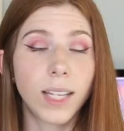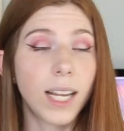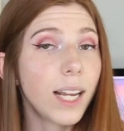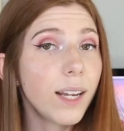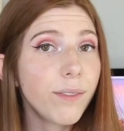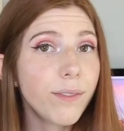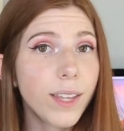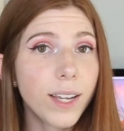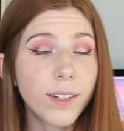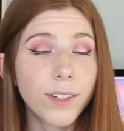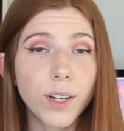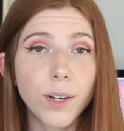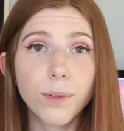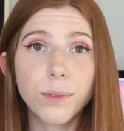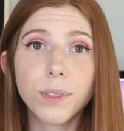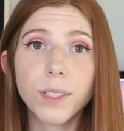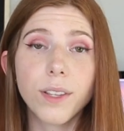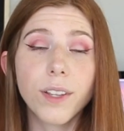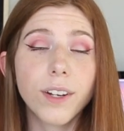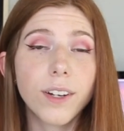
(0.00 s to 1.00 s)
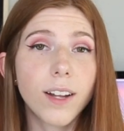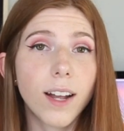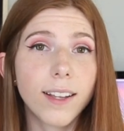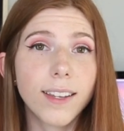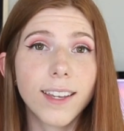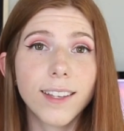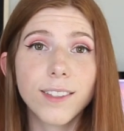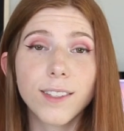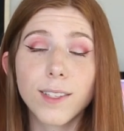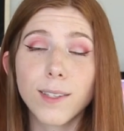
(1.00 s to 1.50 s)
If they don't, their
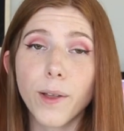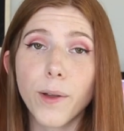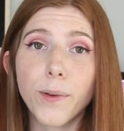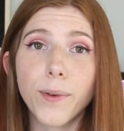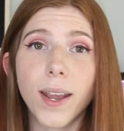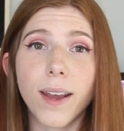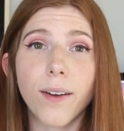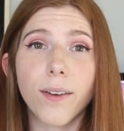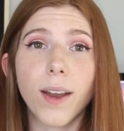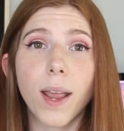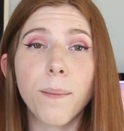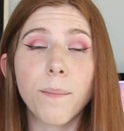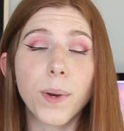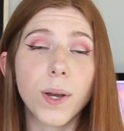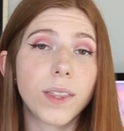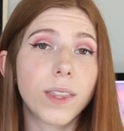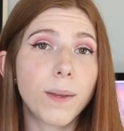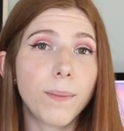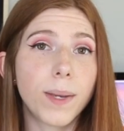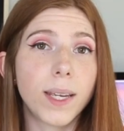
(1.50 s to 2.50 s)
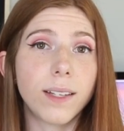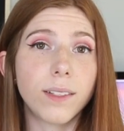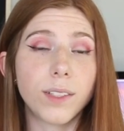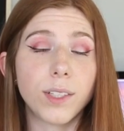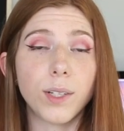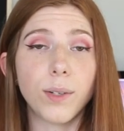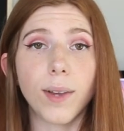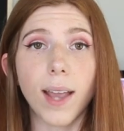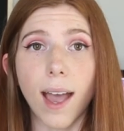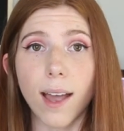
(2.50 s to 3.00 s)
gut can slow down and put them
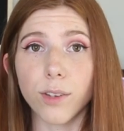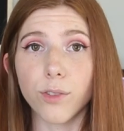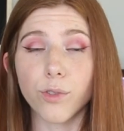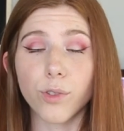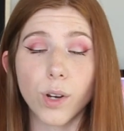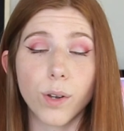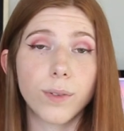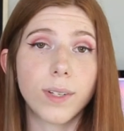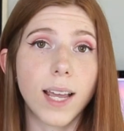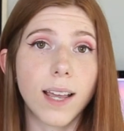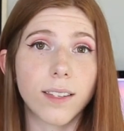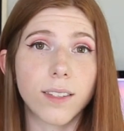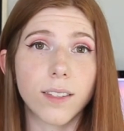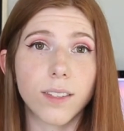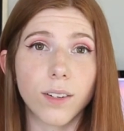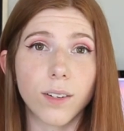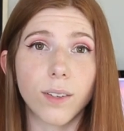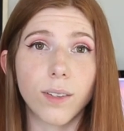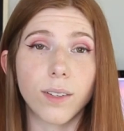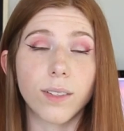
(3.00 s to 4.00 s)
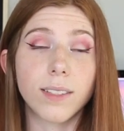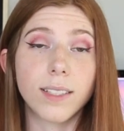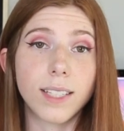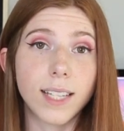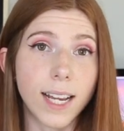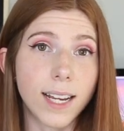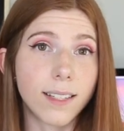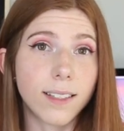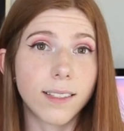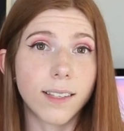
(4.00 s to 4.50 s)
into gastrointestinal
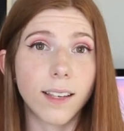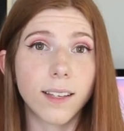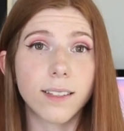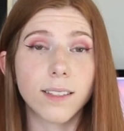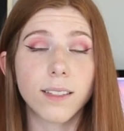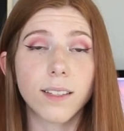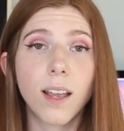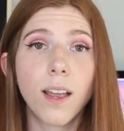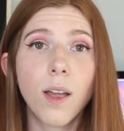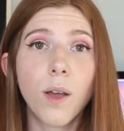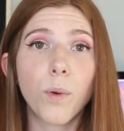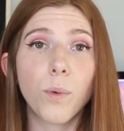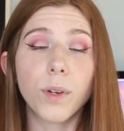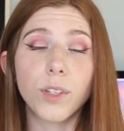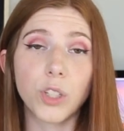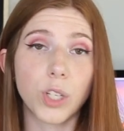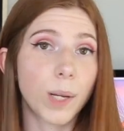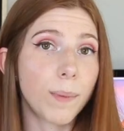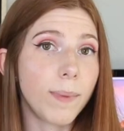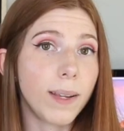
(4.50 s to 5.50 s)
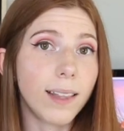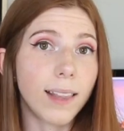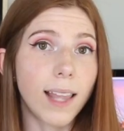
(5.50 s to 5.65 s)
stasis, which can be